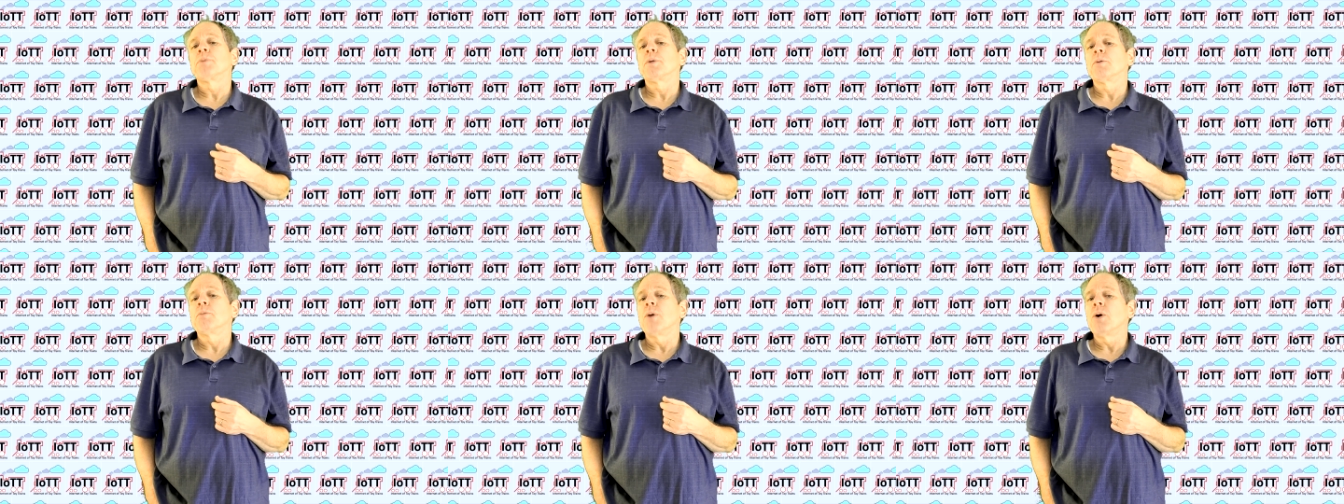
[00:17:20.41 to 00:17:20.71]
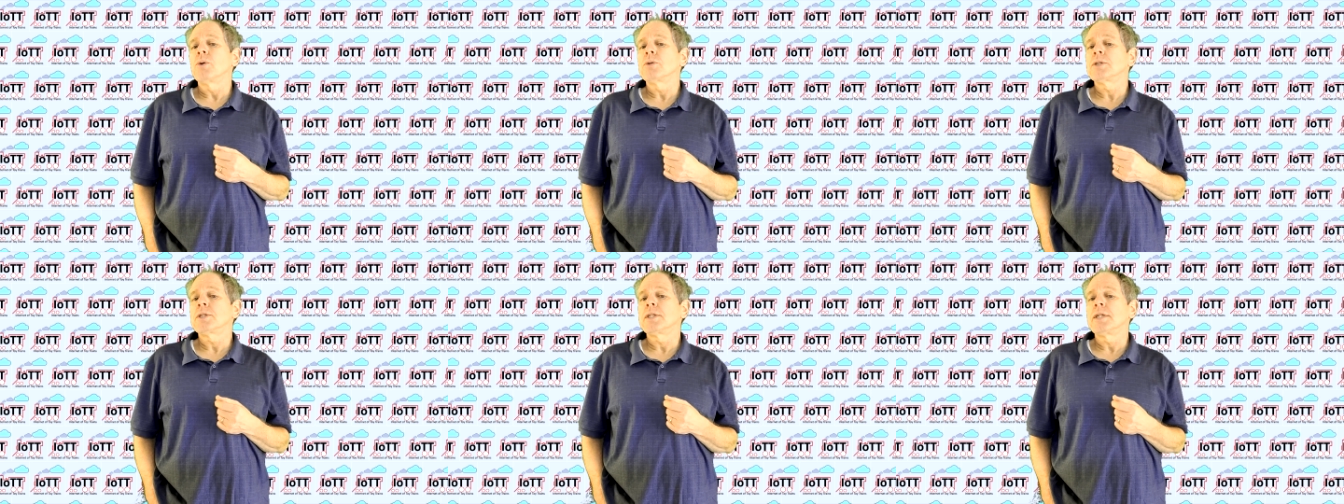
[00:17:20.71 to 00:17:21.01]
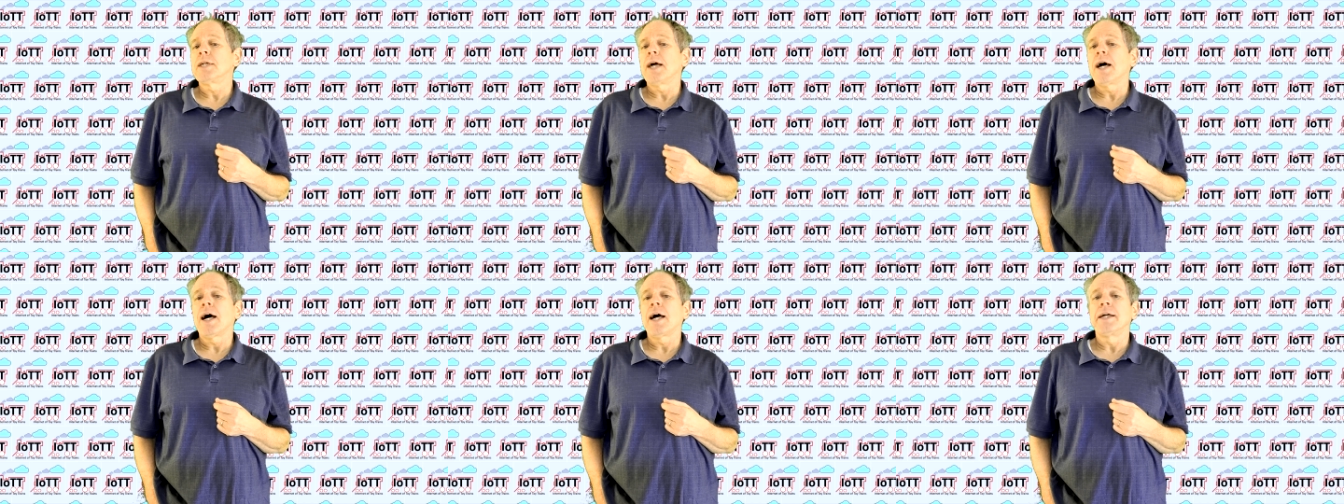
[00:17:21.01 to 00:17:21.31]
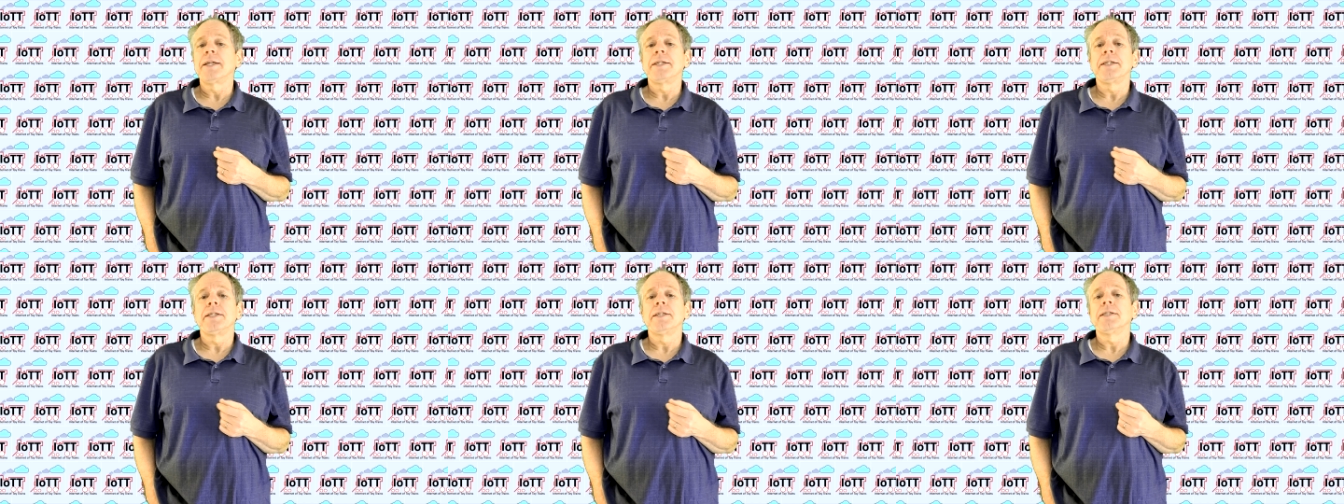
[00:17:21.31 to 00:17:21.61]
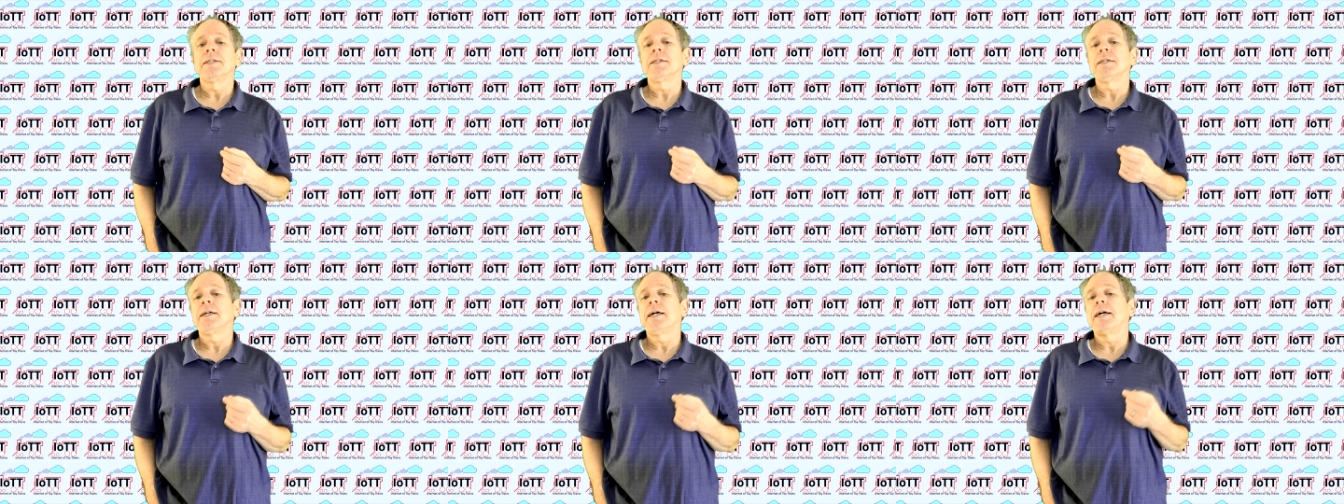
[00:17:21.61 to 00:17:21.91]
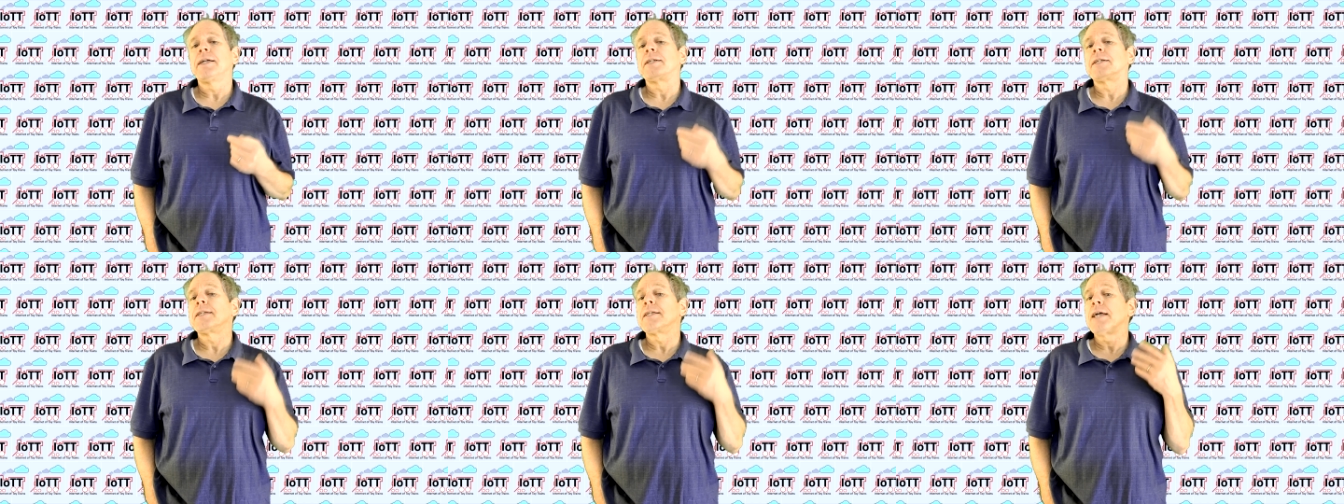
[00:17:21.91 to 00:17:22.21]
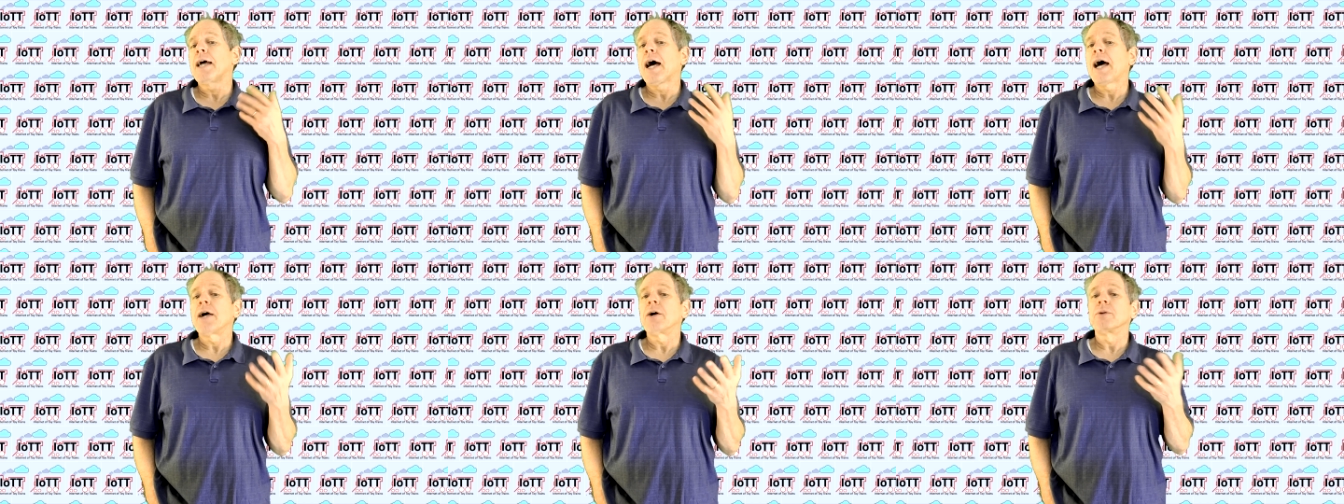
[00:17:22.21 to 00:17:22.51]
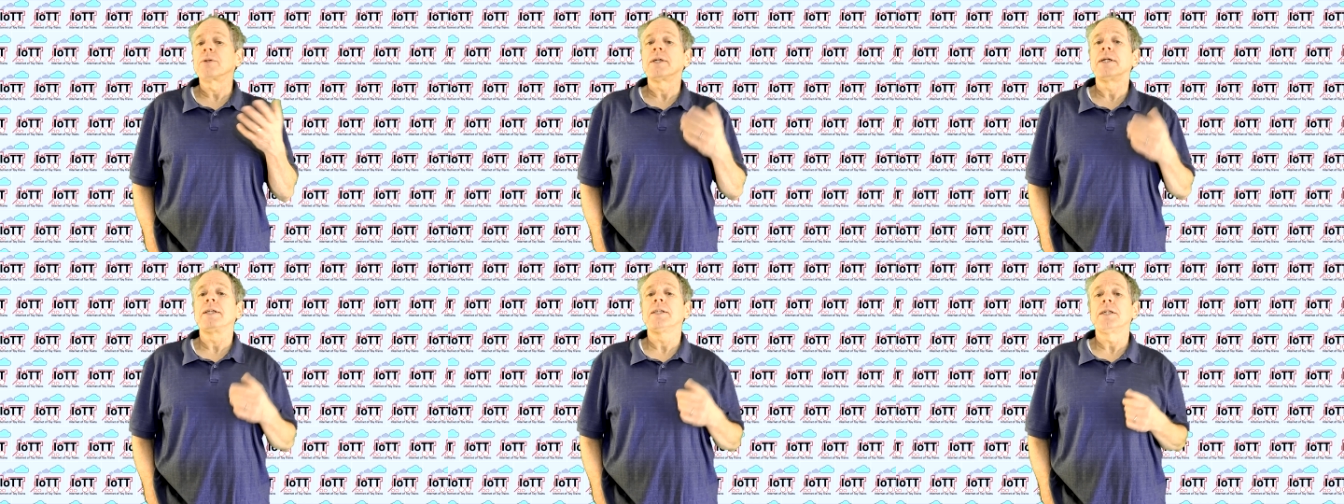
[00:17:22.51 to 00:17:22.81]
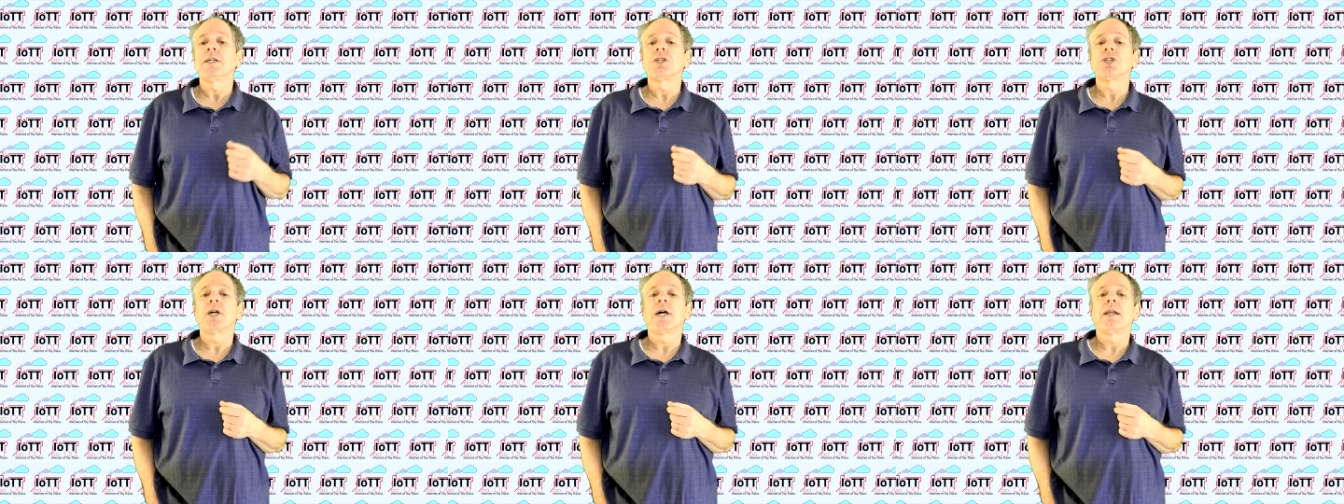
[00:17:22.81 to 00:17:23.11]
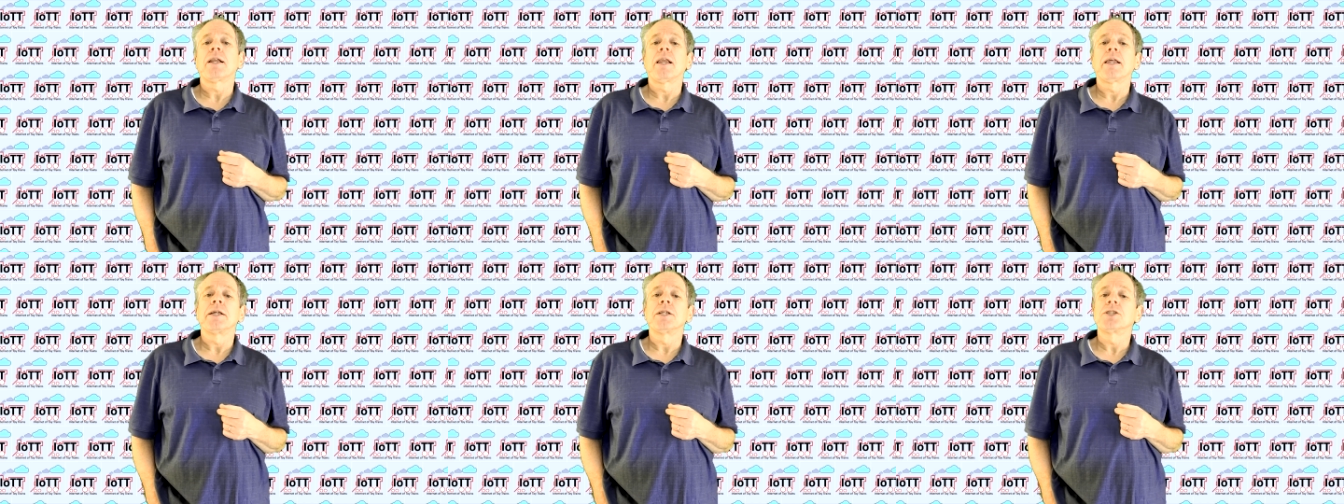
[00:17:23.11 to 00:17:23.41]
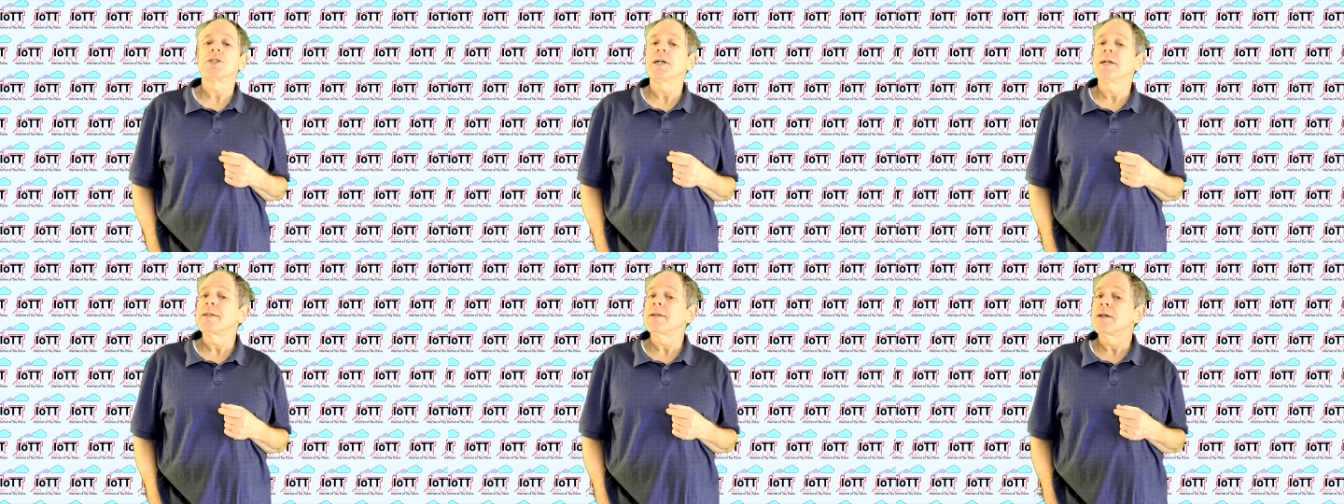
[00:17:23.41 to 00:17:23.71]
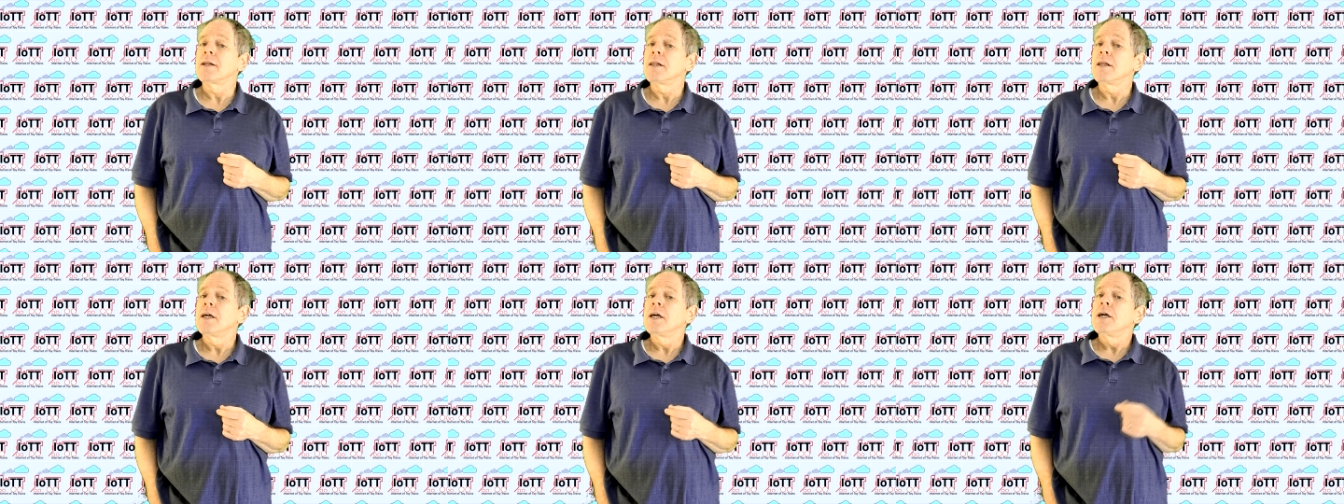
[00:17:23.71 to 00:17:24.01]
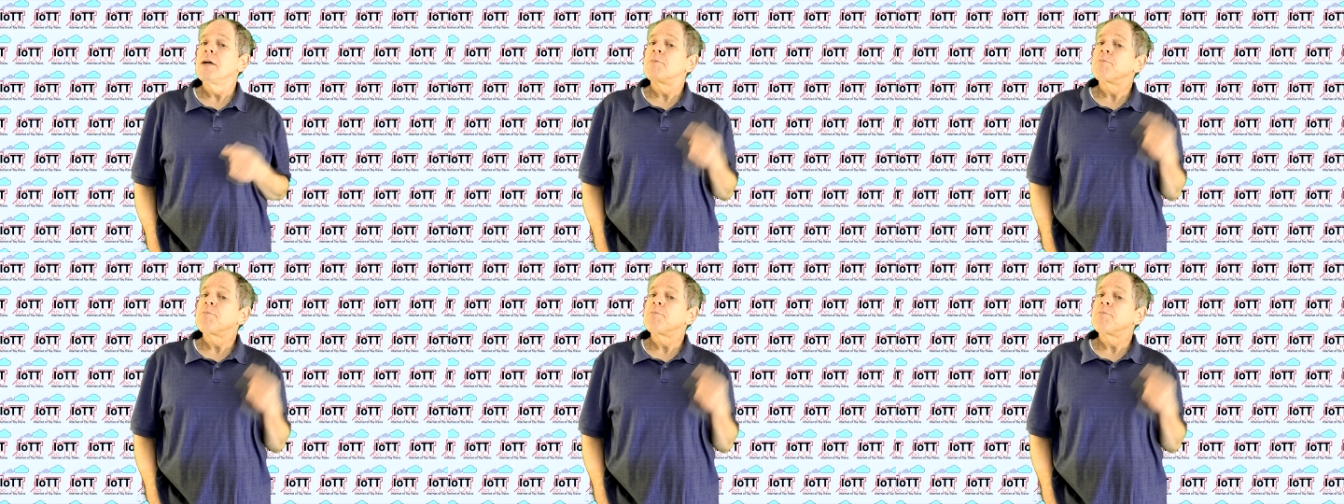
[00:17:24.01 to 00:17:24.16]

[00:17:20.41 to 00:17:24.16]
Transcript: promote the idea and the IoTT channel in general,